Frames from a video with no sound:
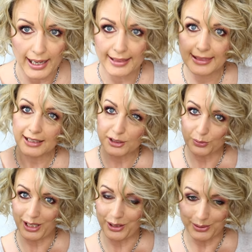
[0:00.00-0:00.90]
And that's
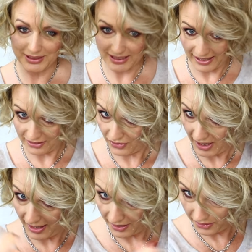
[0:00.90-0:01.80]
when I use Kenra.
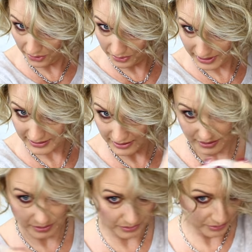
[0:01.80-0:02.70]
I always
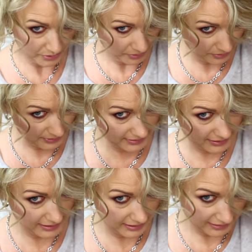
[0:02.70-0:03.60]
look,
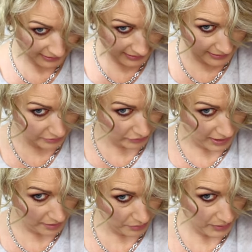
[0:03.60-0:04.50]
use
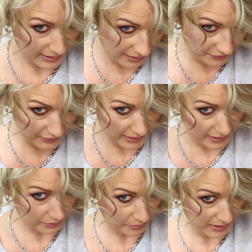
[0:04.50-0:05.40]
Kenra when I've
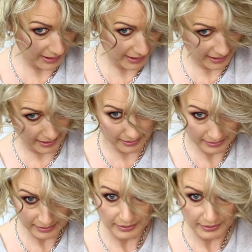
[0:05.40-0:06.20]
curled my hair.